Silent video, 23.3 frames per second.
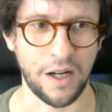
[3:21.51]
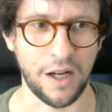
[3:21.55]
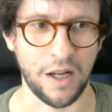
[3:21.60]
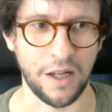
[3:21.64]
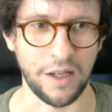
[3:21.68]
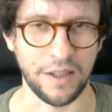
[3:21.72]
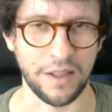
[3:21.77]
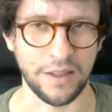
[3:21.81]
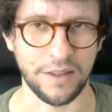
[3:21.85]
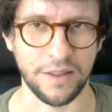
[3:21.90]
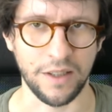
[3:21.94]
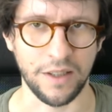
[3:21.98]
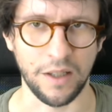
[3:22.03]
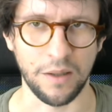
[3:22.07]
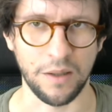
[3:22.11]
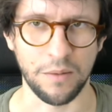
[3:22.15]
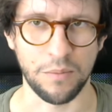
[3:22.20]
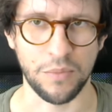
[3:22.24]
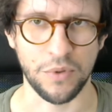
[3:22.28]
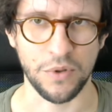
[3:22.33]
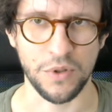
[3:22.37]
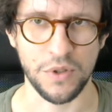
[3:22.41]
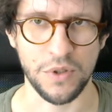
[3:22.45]
a little
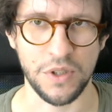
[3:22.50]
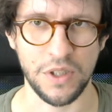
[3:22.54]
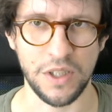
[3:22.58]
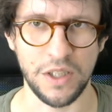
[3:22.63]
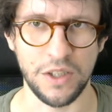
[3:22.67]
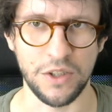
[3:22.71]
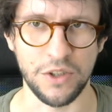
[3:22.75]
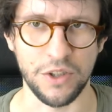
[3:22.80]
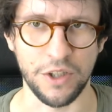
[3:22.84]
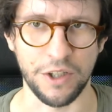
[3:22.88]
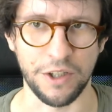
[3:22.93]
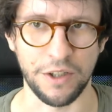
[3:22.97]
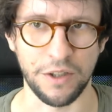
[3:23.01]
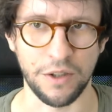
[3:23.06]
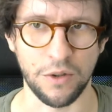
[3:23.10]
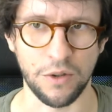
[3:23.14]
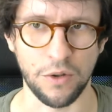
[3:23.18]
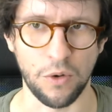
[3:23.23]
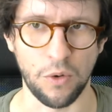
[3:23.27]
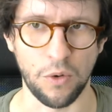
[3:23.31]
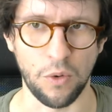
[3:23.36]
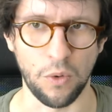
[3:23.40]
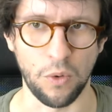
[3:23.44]
procedure
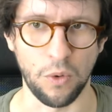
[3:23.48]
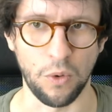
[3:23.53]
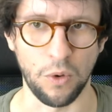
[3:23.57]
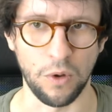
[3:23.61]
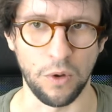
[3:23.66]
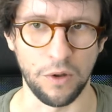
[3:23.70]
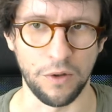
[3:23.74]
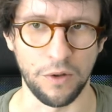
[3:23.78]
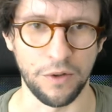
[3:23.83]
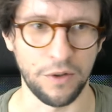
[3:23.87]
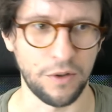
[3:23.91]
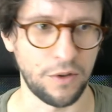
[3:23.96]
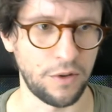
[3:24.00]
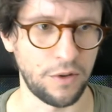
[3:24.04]
called